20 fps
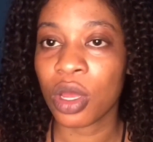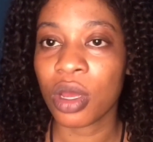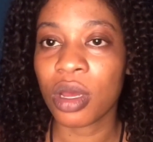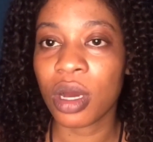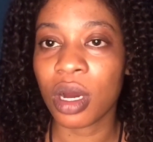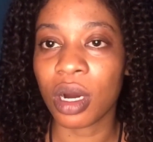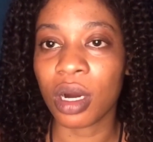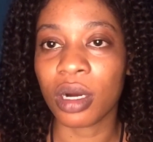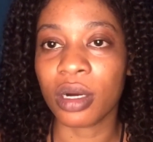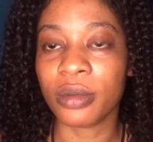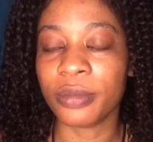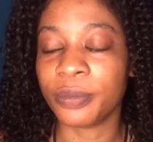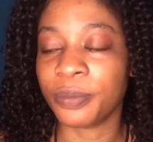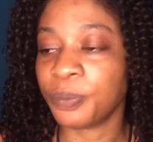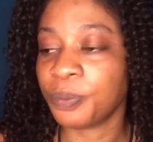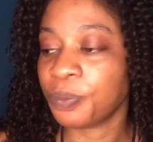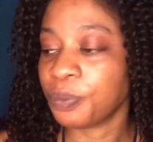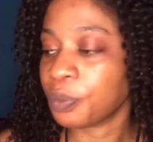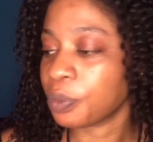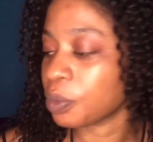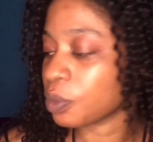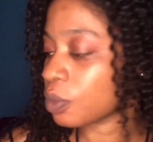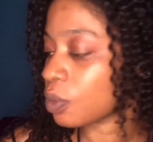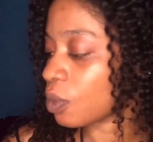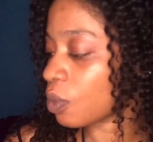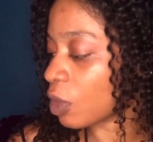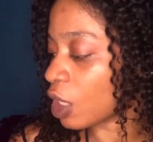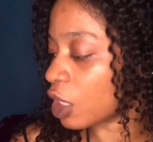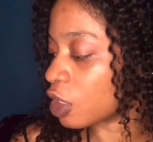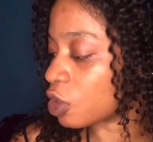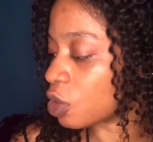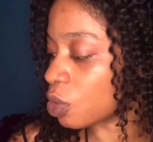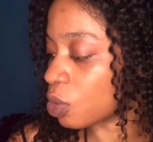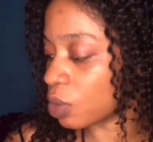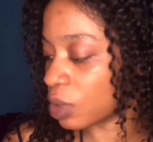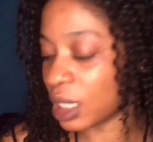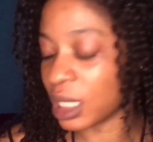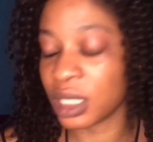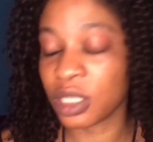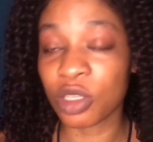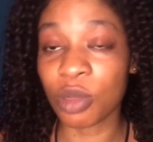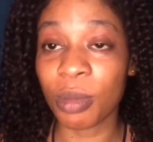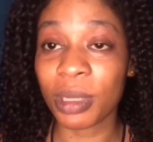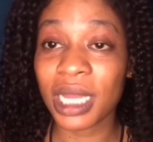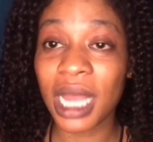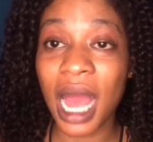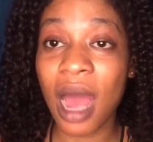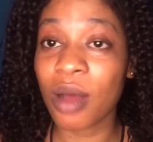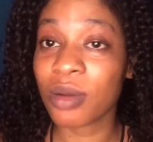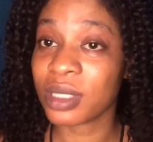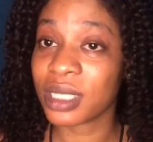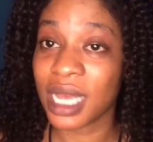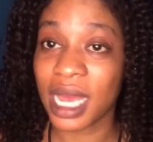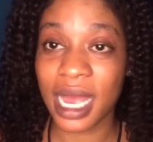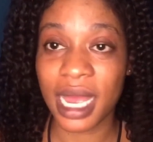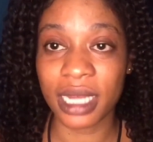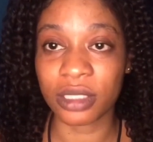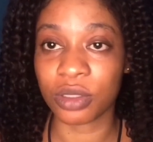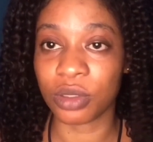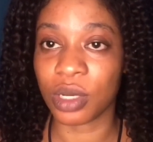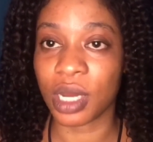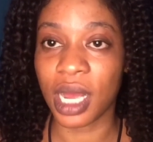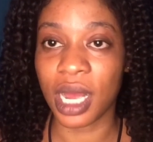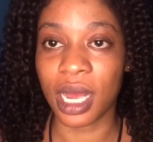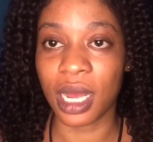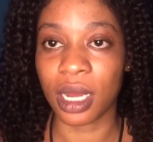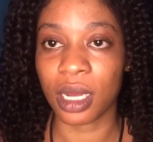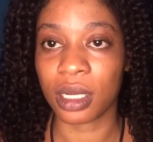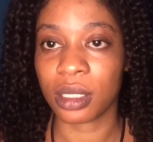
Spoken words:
to do this no matter how tired you are.